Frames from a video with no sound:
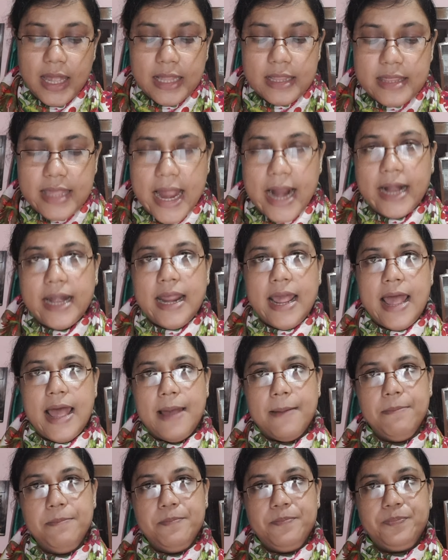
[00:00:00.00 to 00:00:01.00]
that
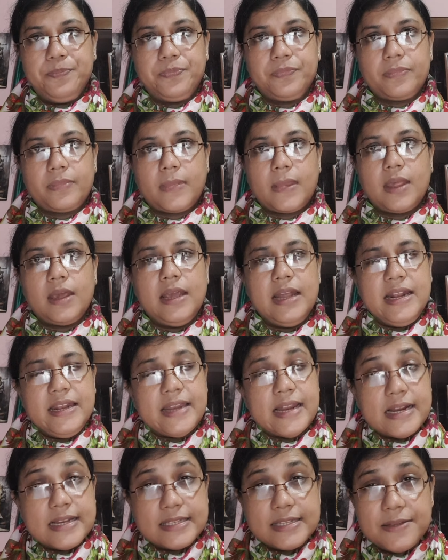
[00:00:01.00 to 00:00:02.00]
have
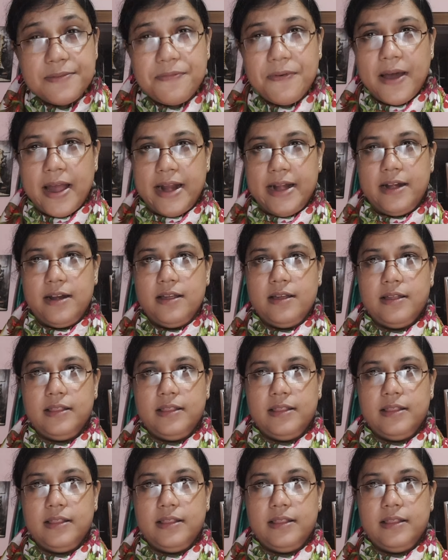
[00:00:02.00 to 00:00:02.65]
intensified